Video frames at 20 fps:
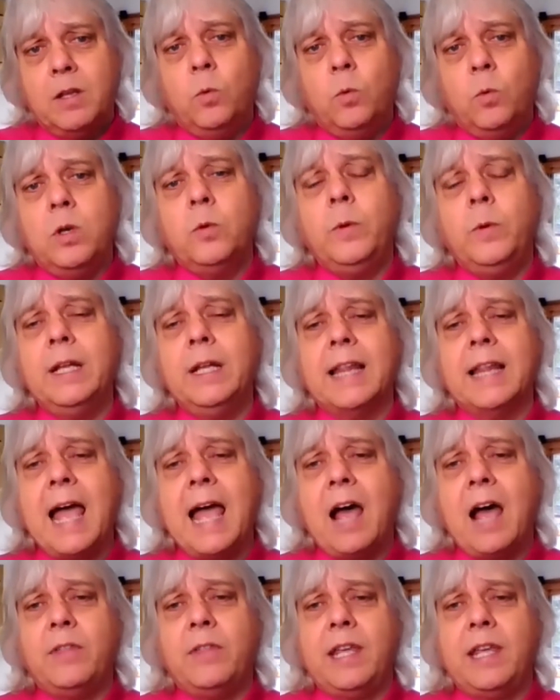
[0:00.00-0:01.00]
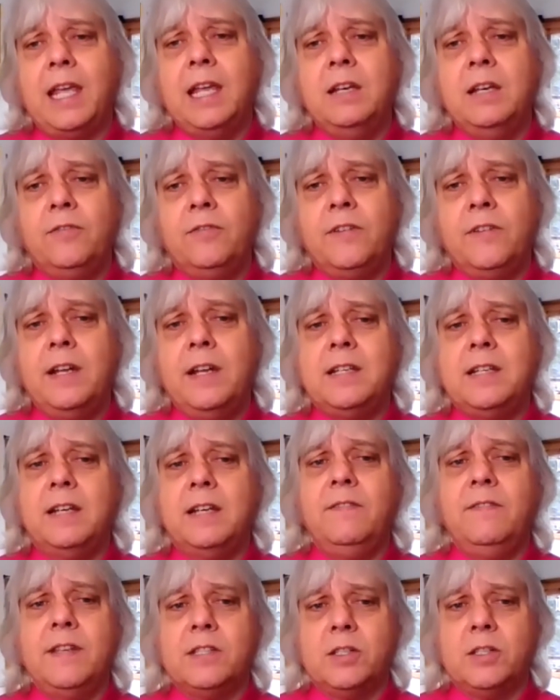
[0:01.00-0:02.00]
When we allow the infinite
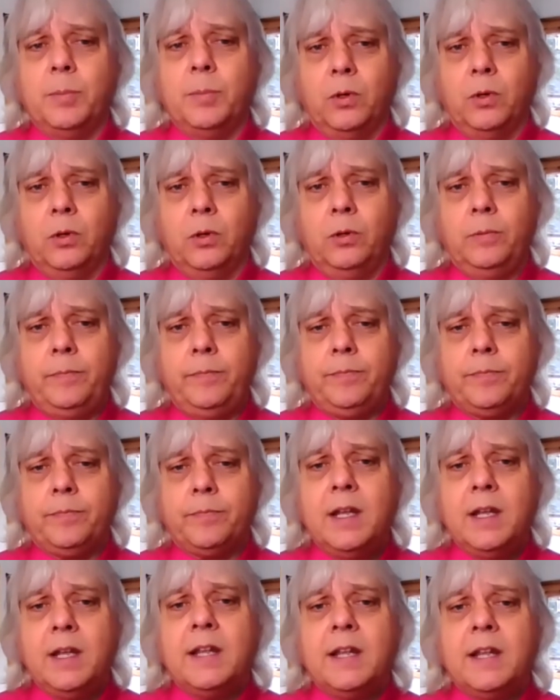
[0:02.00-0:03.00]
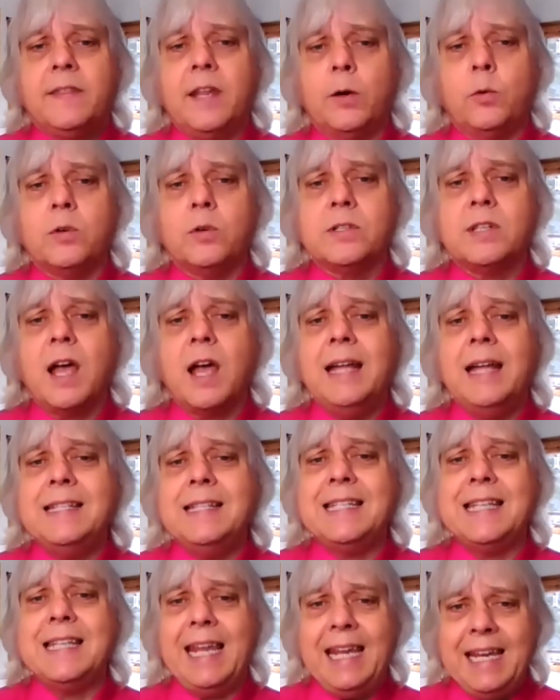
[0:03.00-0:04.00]
invisible that
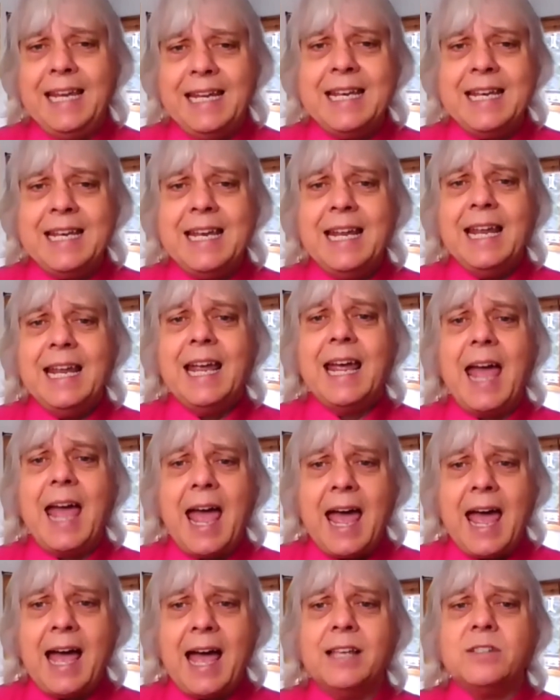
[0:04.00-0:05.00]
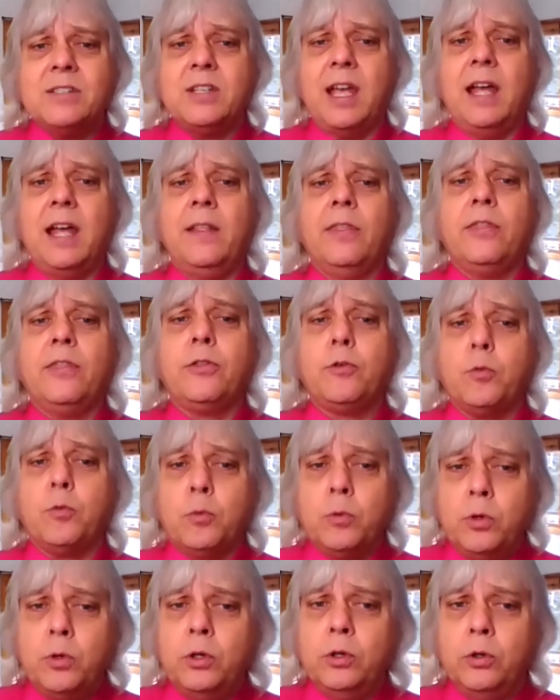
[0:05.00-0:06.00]
resides in, as, and
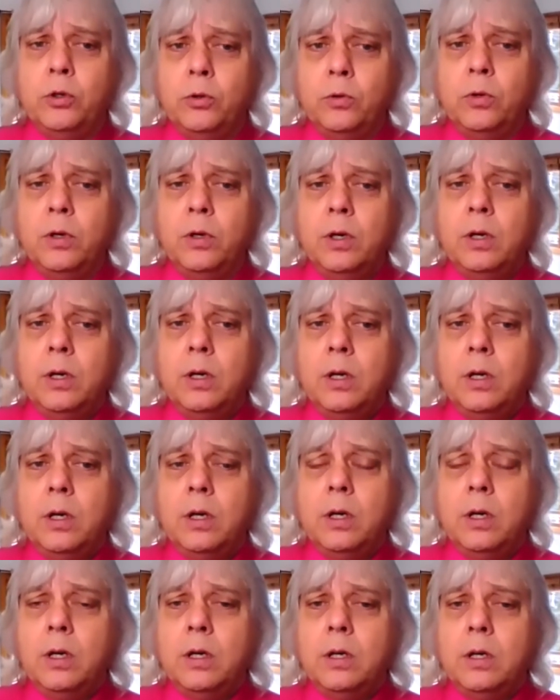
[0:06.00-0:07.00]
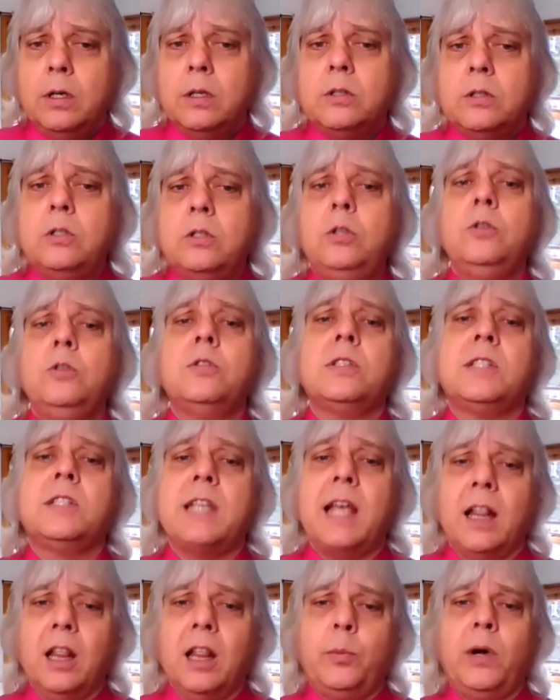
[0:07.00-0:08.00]
through to
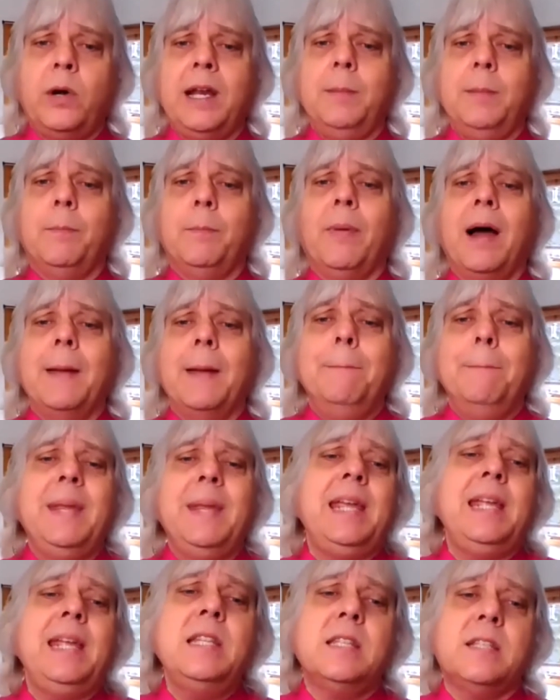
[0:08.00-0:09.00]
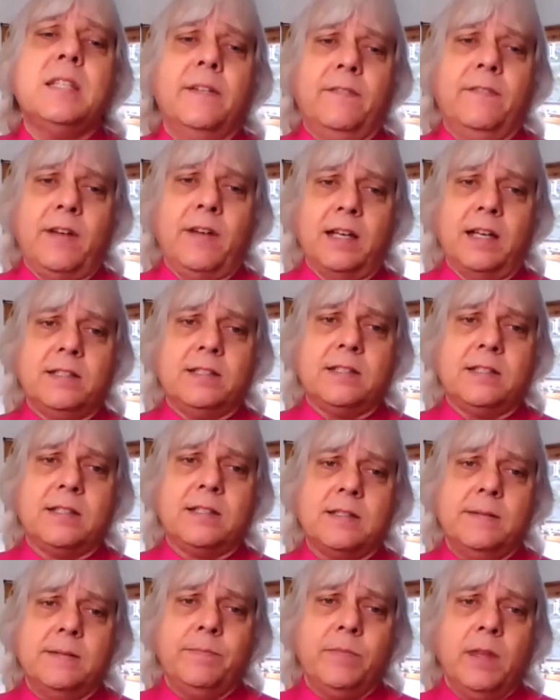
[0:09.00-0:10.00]
celebrate by means of us,
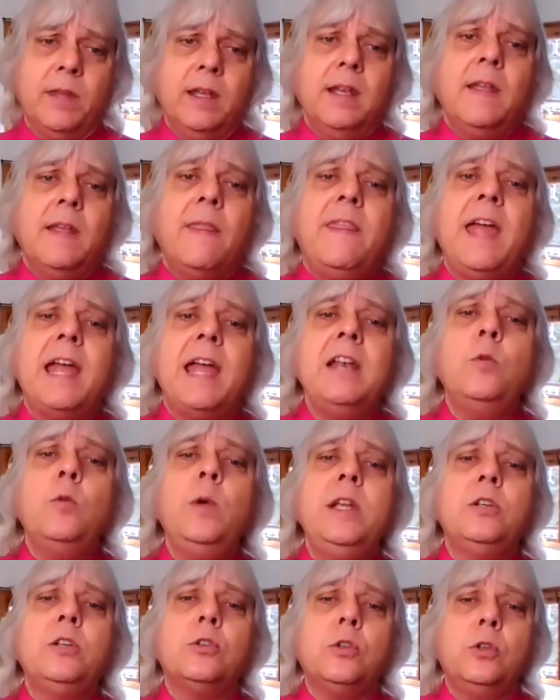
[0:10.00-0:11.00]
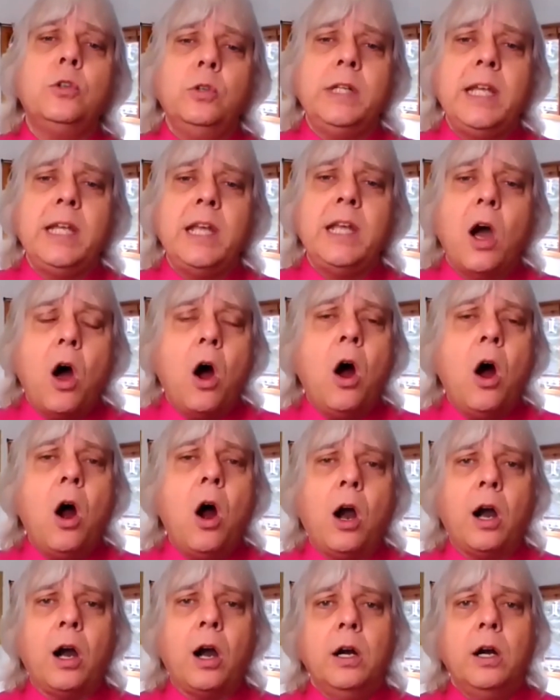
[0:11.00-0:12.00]
then we truly
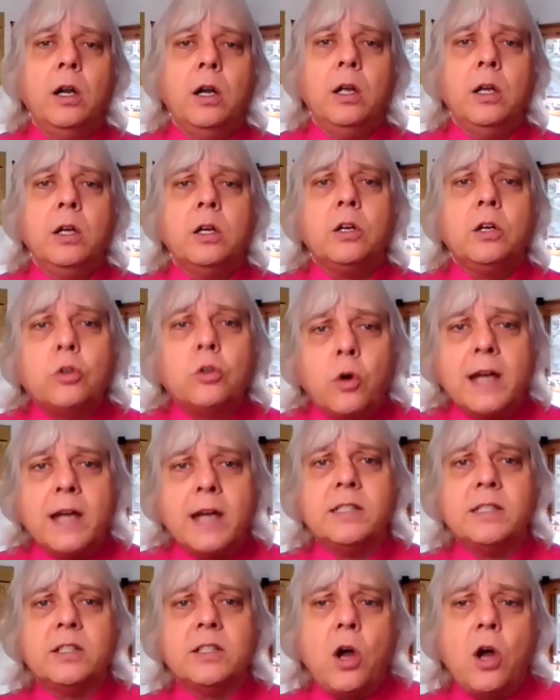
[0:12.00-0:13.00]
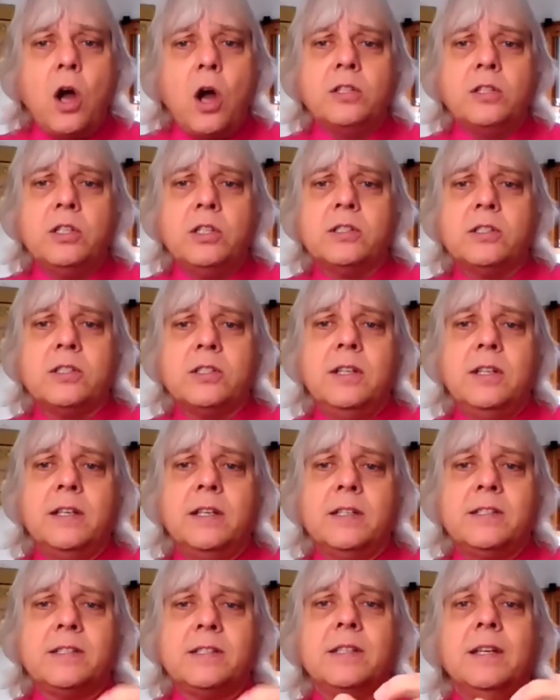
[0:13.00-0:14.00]
are Christ
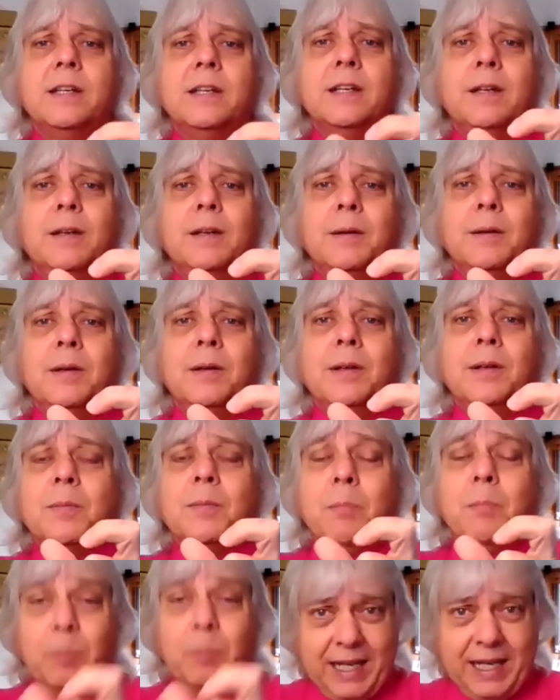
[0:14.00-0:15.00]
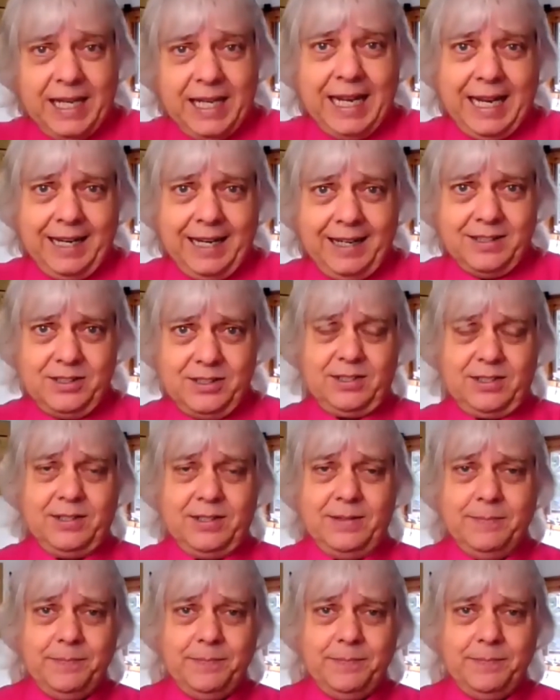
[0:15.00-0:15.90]
consciousness beings.